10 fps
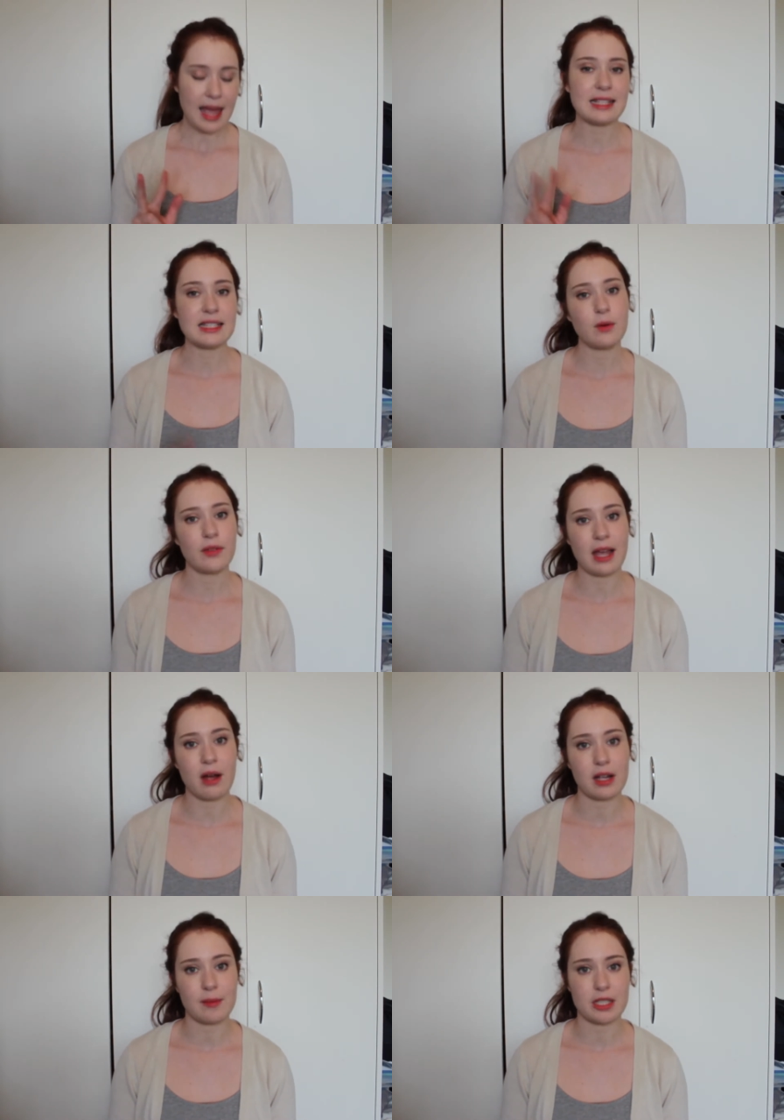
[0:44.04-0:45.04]
and see what the
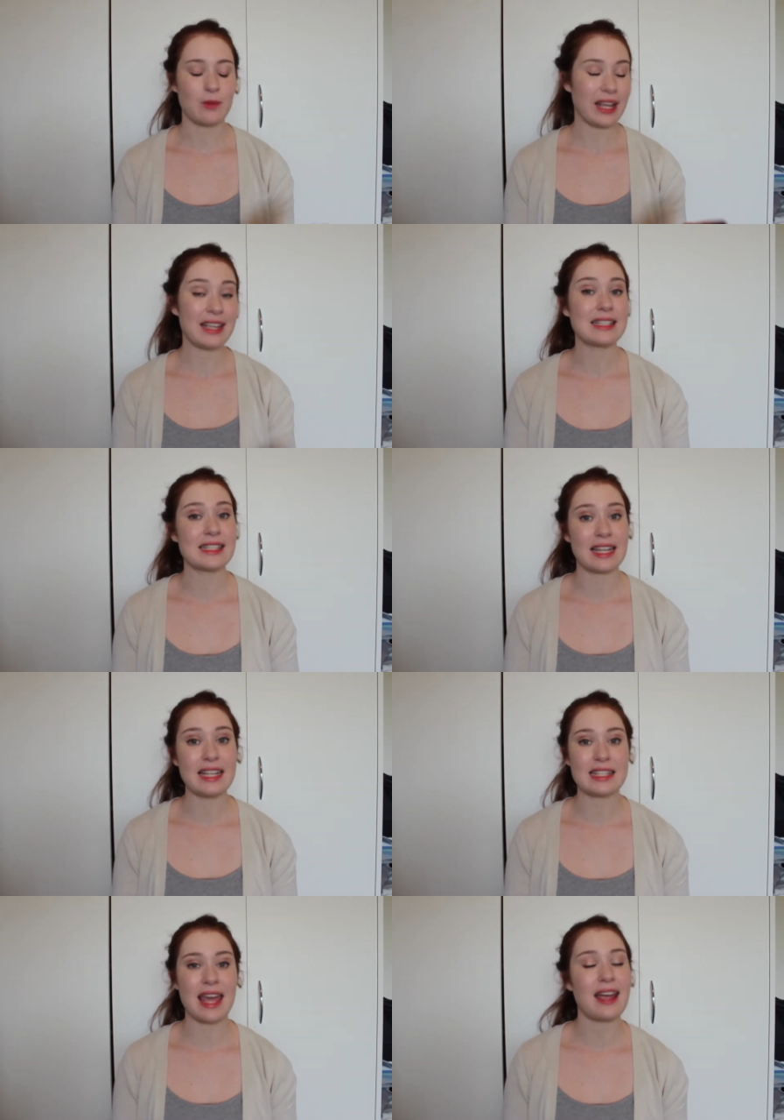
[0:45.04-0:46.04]
outcome is. What I can see
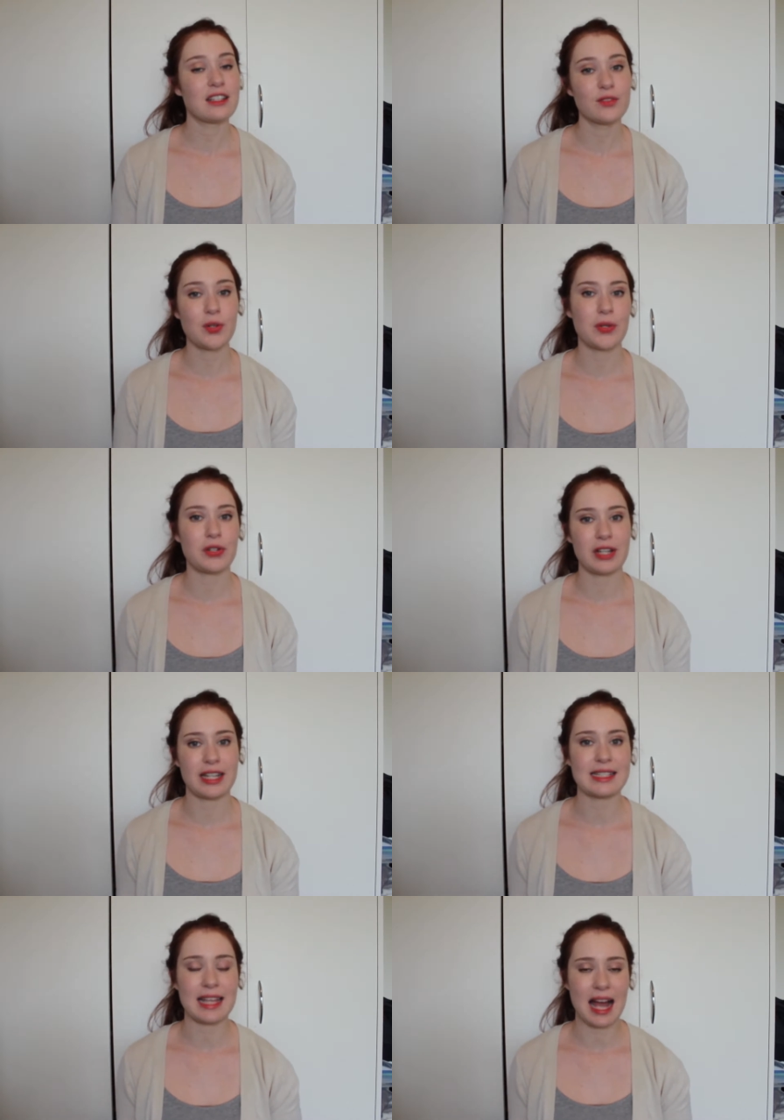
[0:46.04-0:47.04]
is the active two
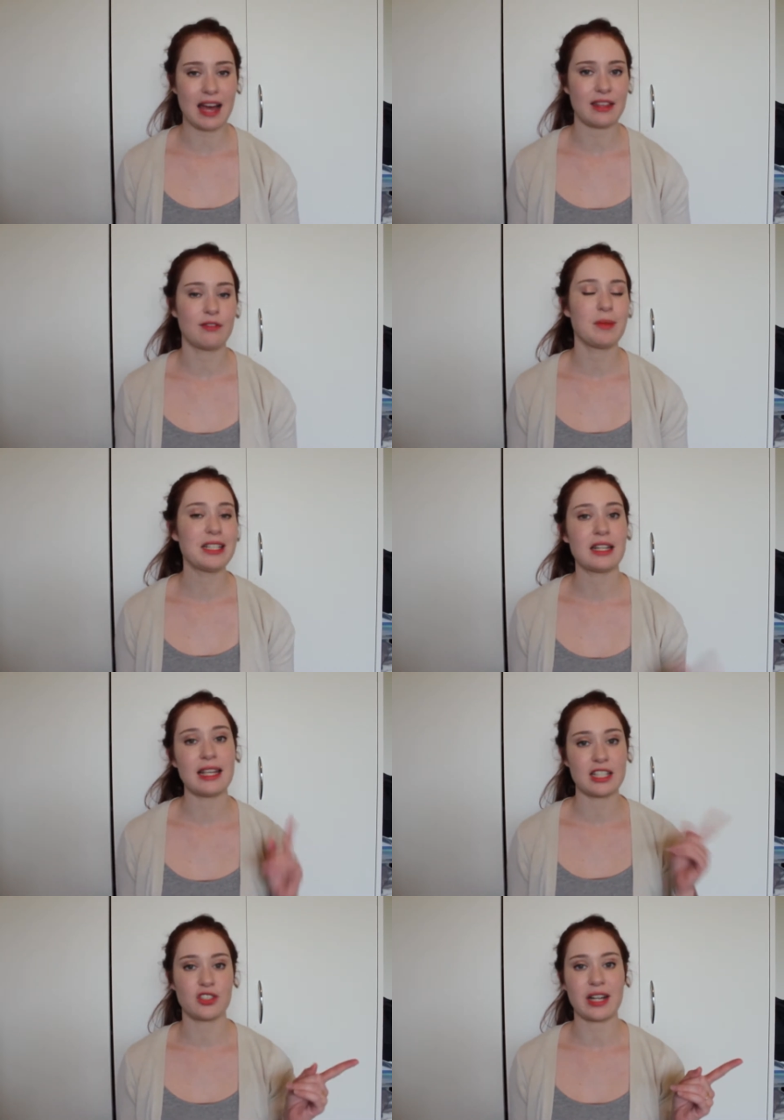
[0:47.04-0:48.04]
ingredients are the fermented
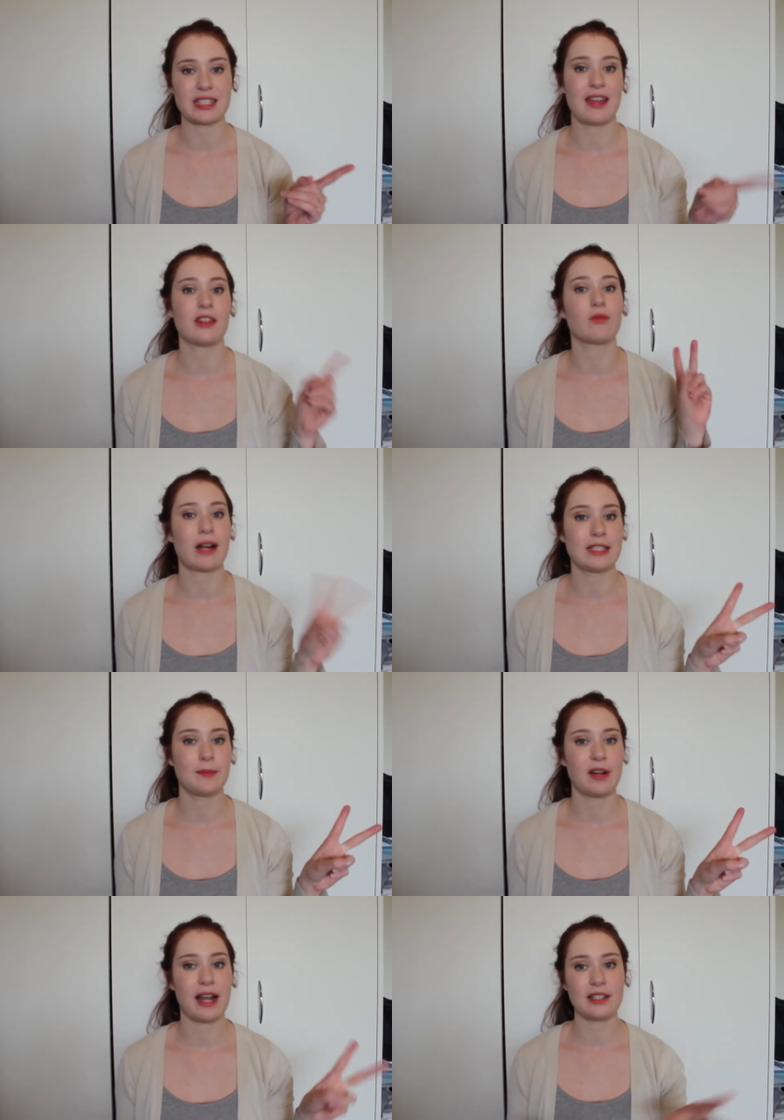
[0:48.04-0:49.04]
extract and the rice
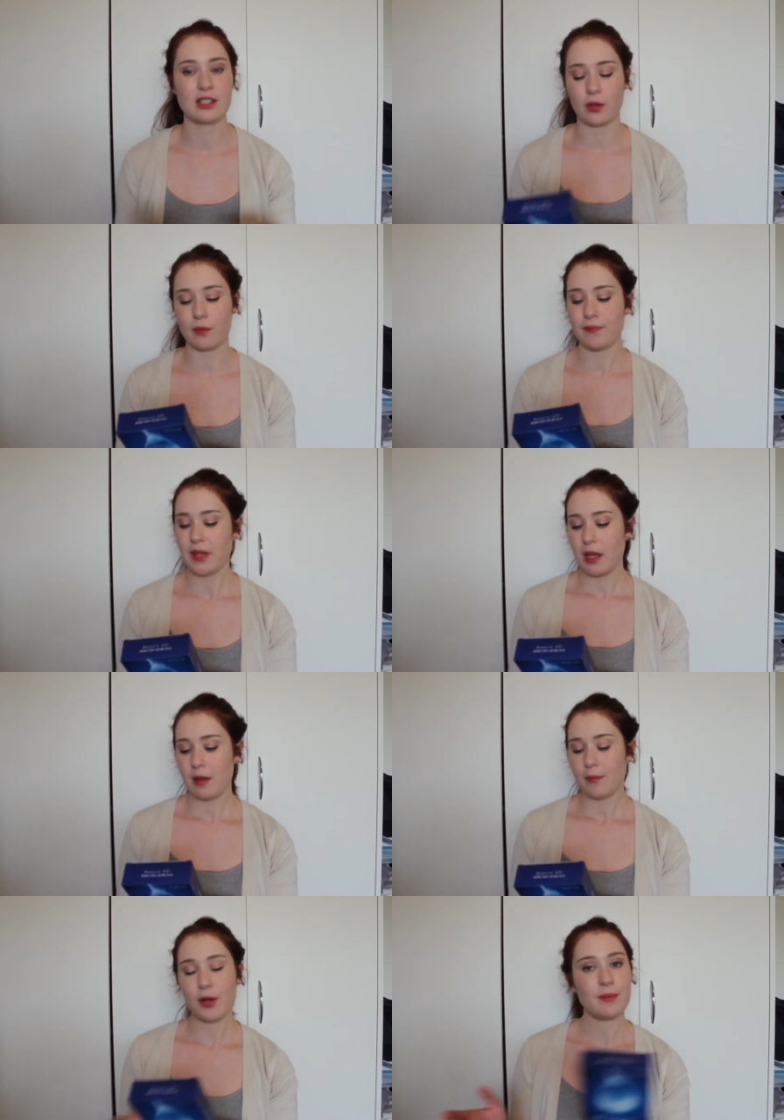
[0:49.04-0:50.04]
bran, so
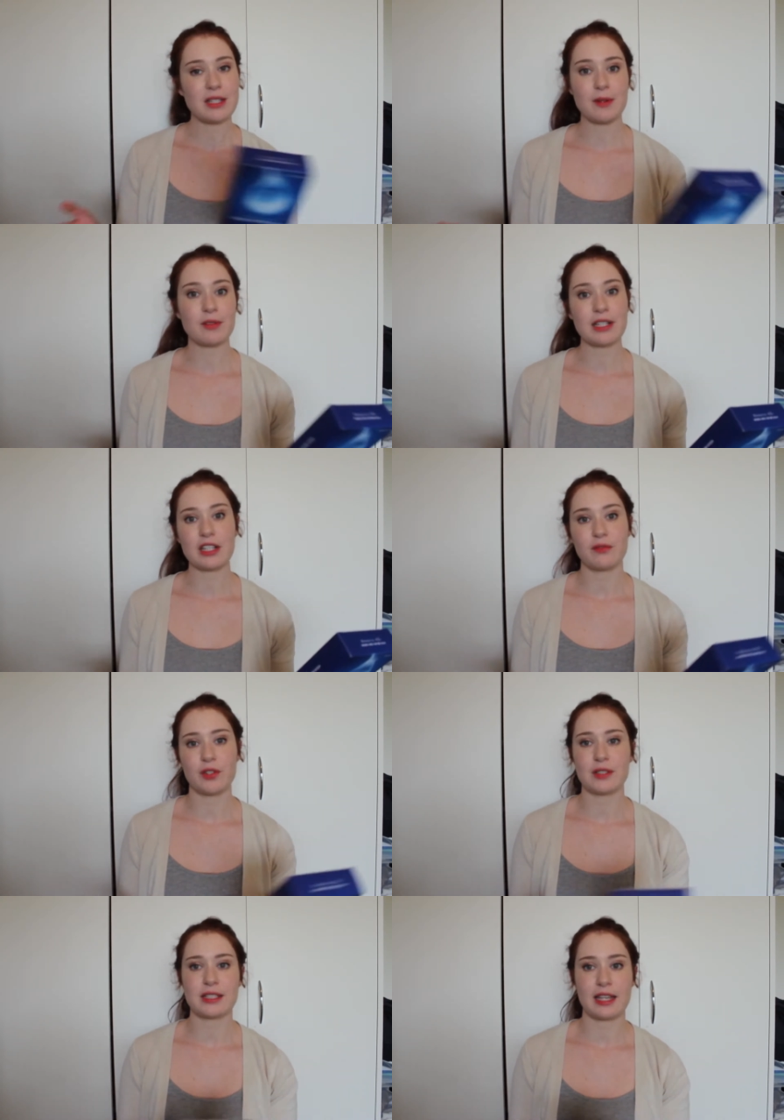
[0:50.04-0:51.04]
both meant to be really good for
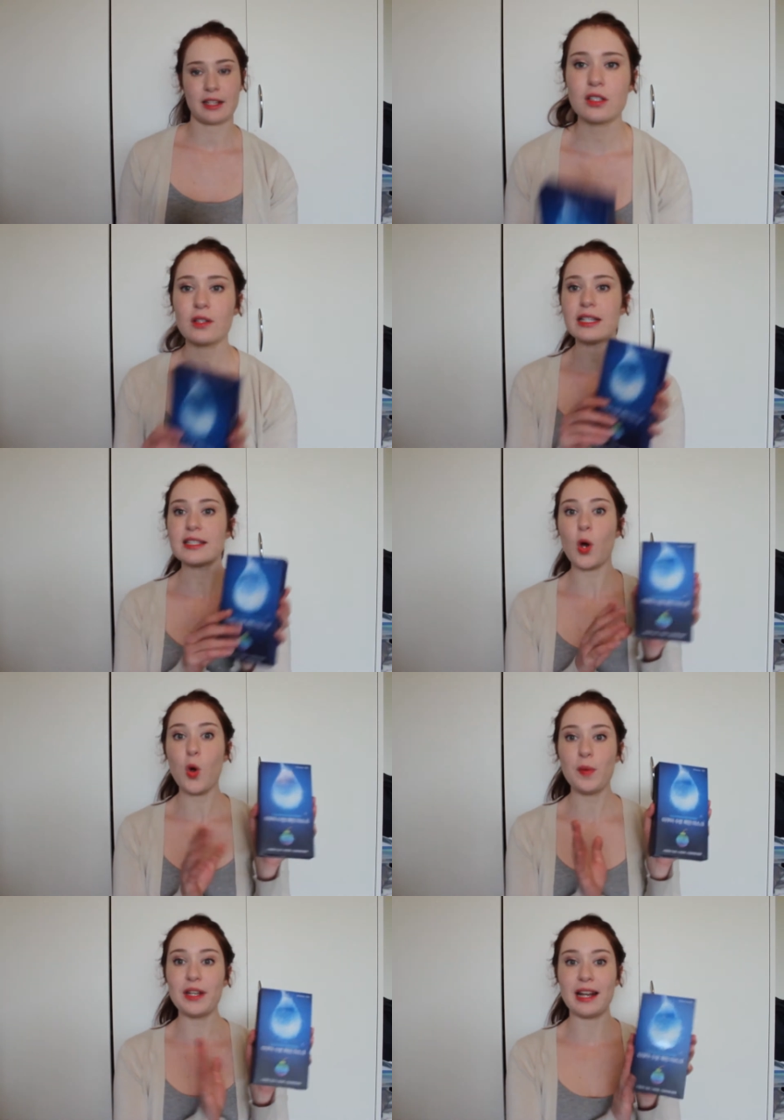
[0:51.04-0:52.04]
your skin. So let's
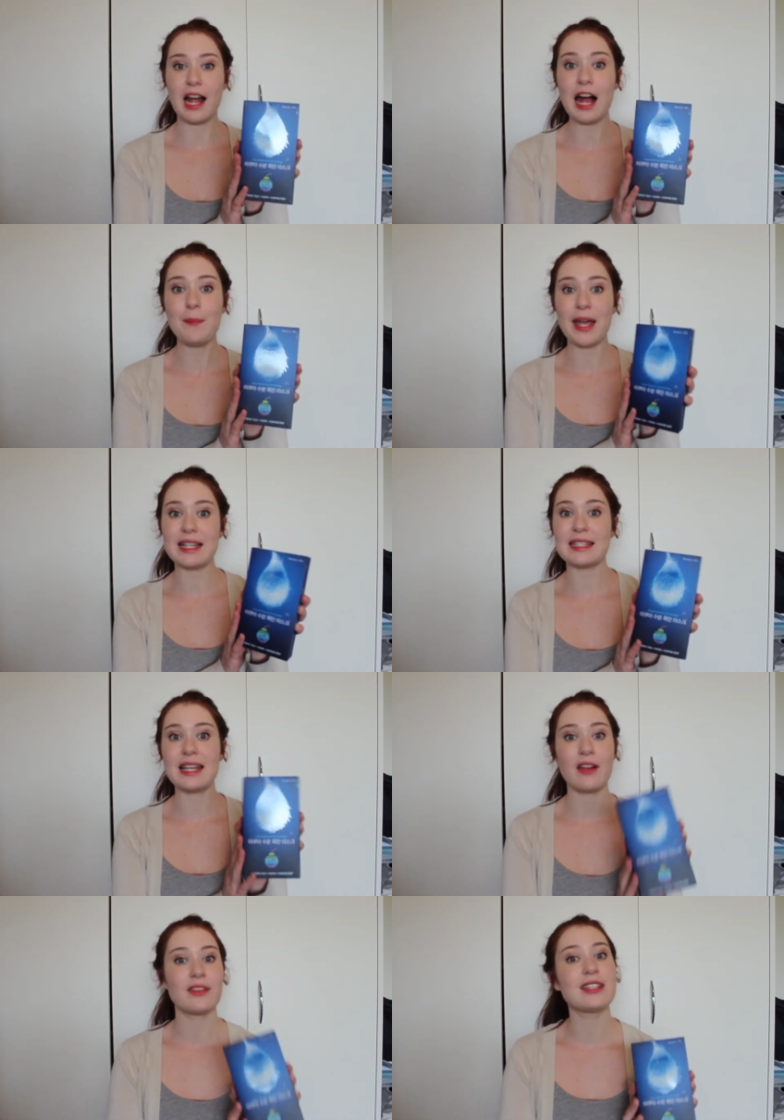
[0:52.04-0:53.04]
open it up and see
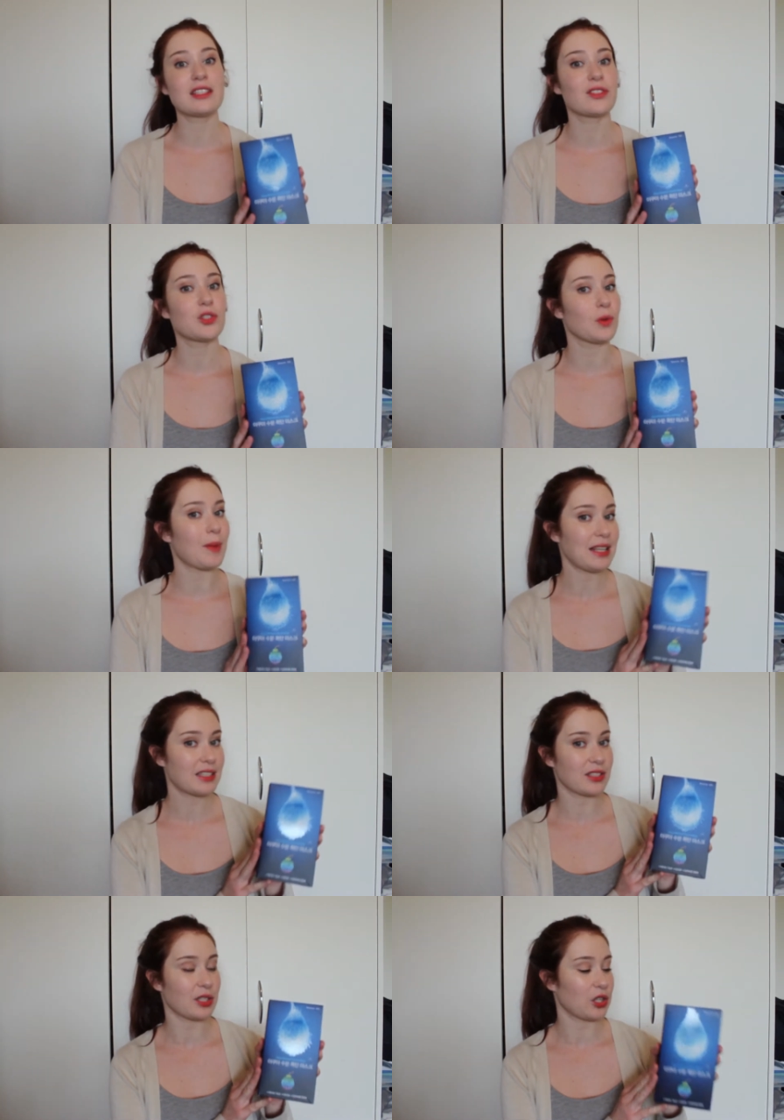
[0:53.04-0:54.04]
how the individual masks